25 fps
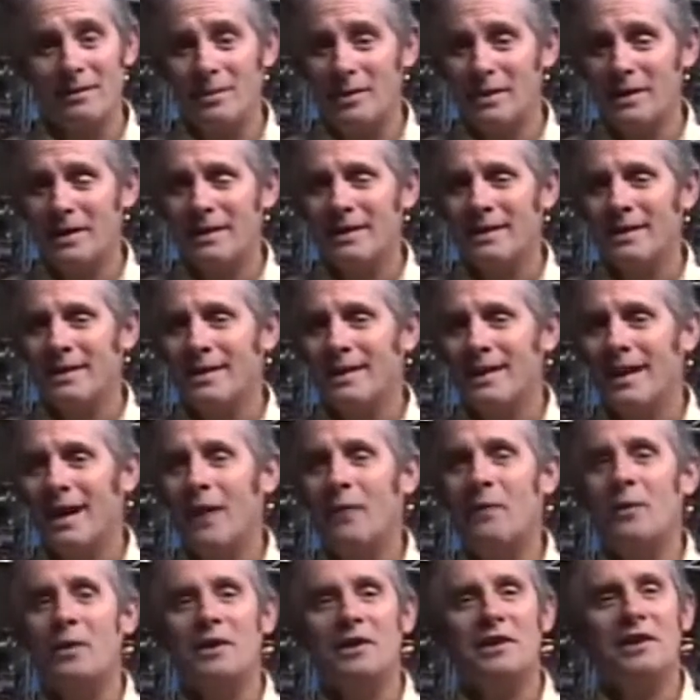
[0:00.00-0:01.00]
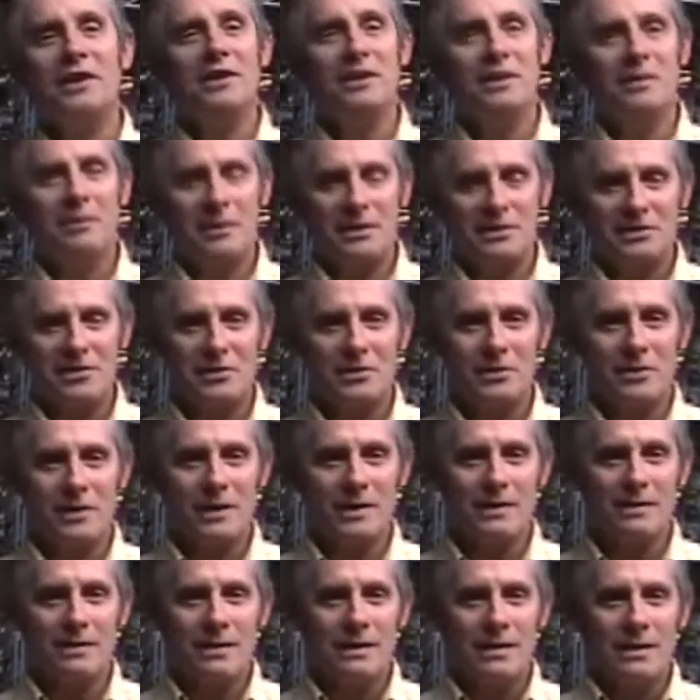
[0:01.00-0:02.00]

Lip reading: but I want to tell you my story.